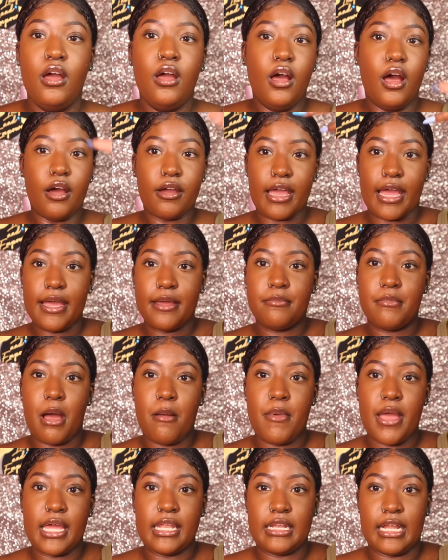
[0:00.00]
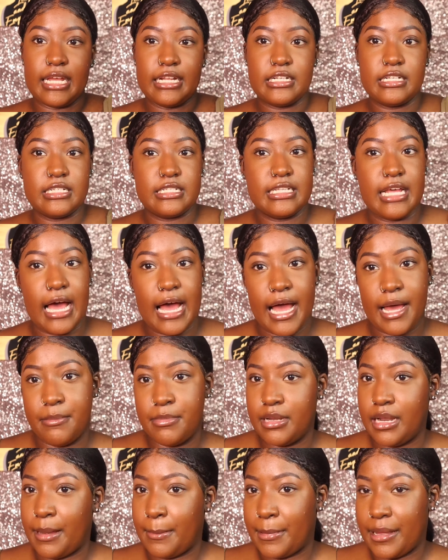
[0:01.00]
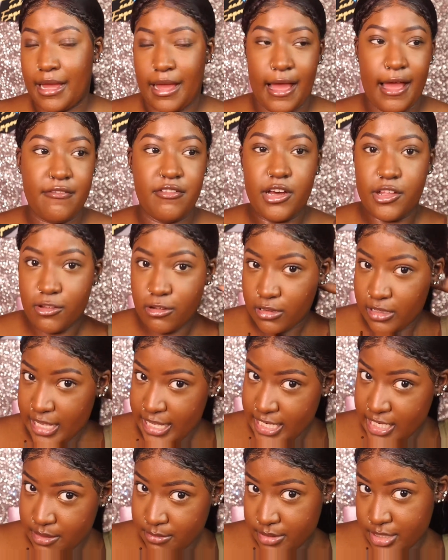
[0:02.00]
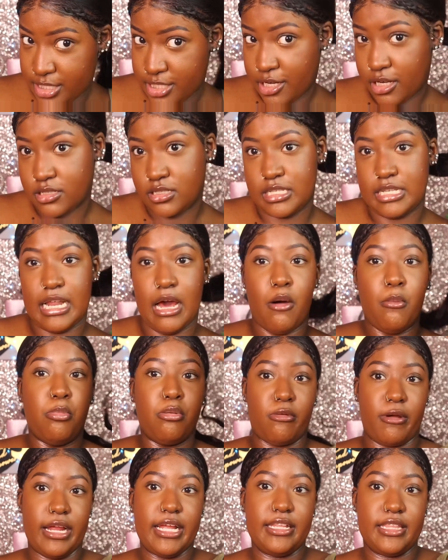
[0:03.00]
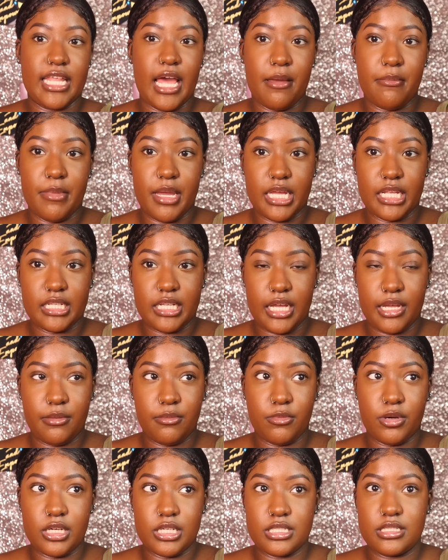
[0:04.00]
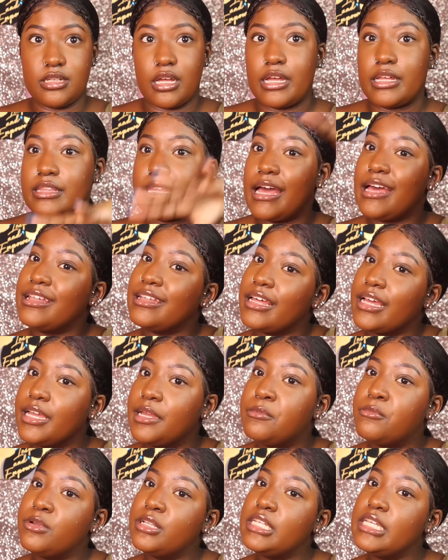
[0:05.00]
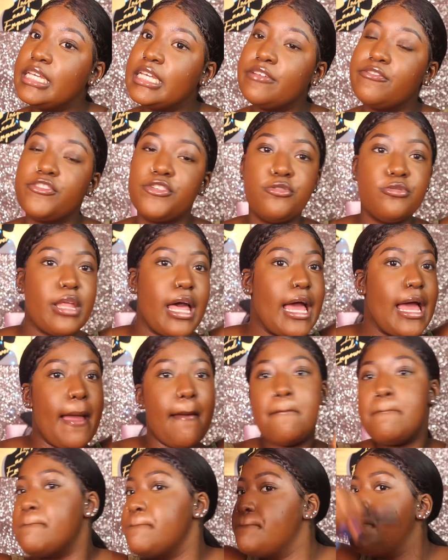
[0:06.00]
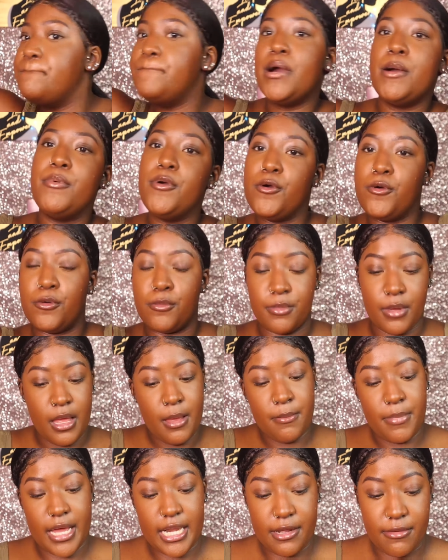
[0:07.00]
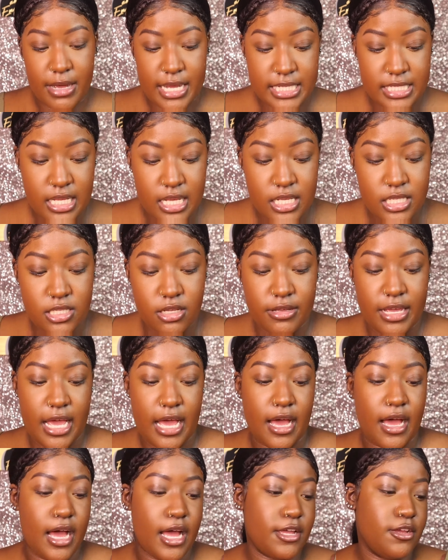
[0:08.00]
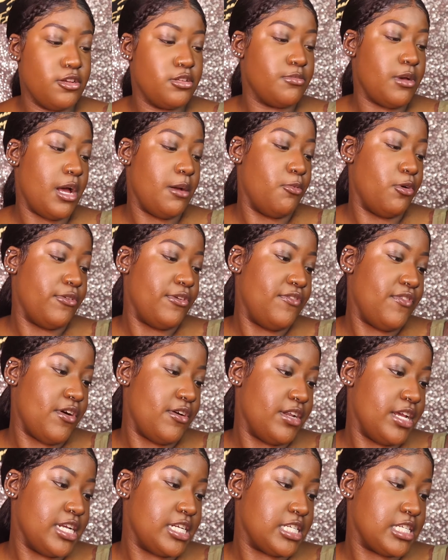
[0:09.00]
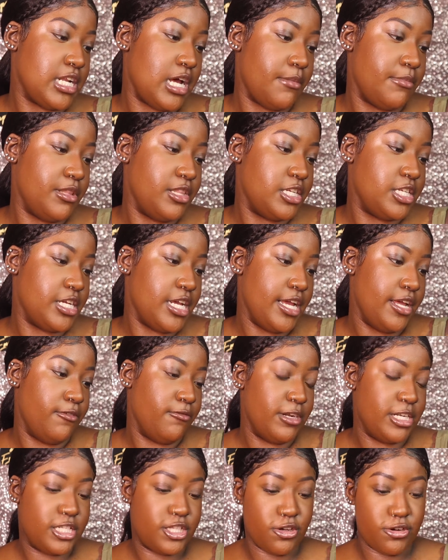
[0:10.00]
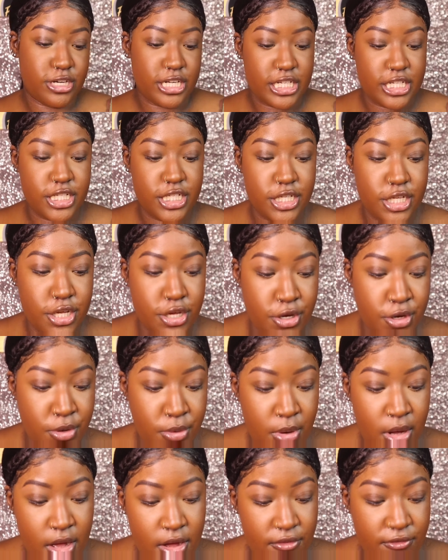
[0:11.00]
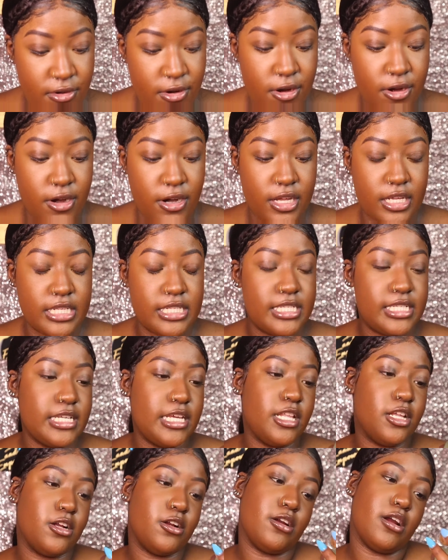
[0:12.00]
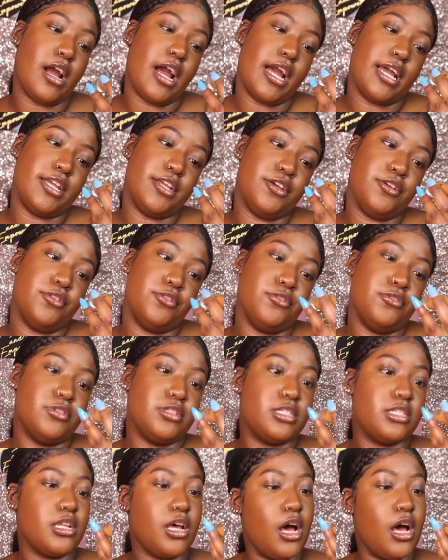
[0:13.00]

Okay, my main light just died, but I have other lighting, but y'all seen how bright that main light was. Like, that light really gives you that boom. But anyways, so yeah, I use my Morphe foundation. I'm in the shade Rich 32. For concealer, I used